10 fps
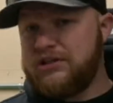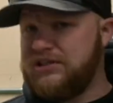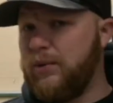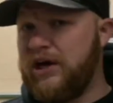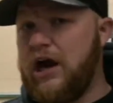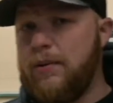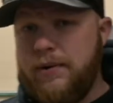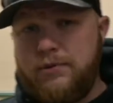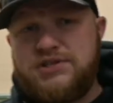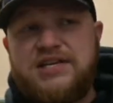because I wear
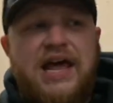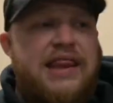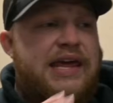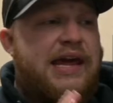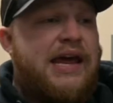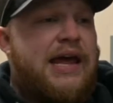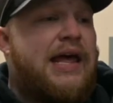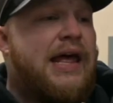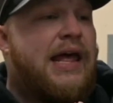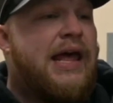cowboy boots.
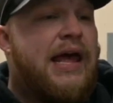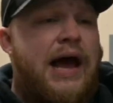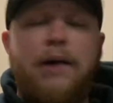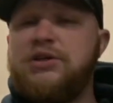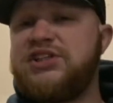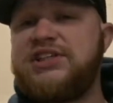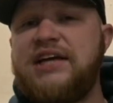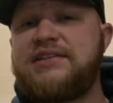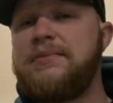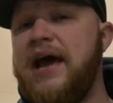I would
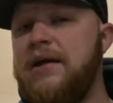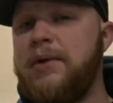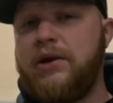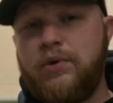suggest them to anybody,